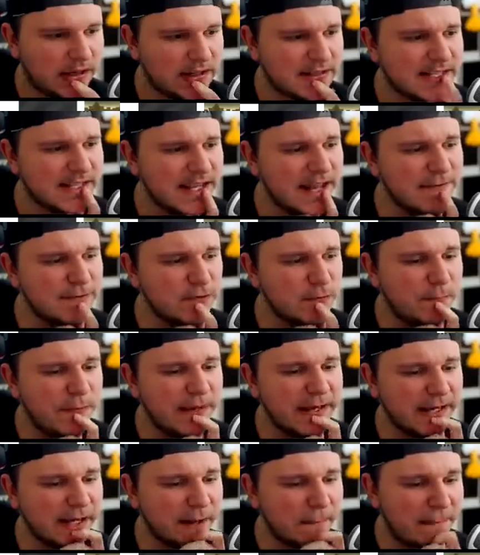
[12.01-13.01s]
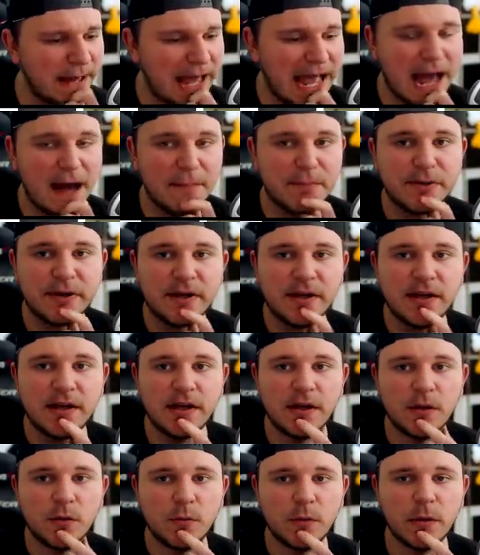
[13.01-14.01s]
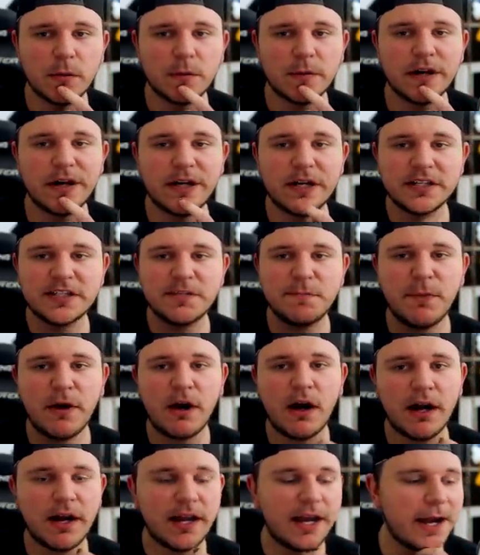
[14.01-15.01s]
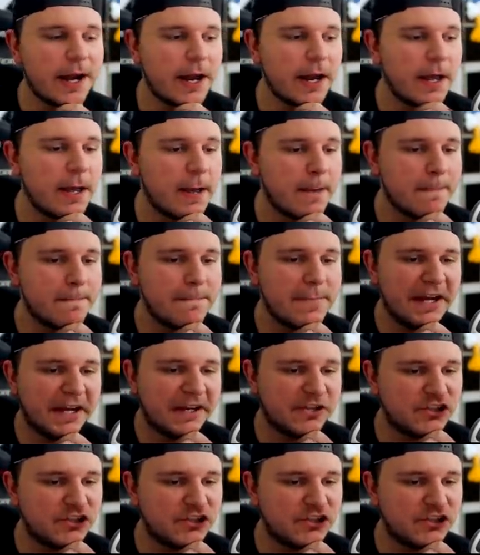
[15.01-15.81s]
it's time to pick a map where we're gonna spawn in Big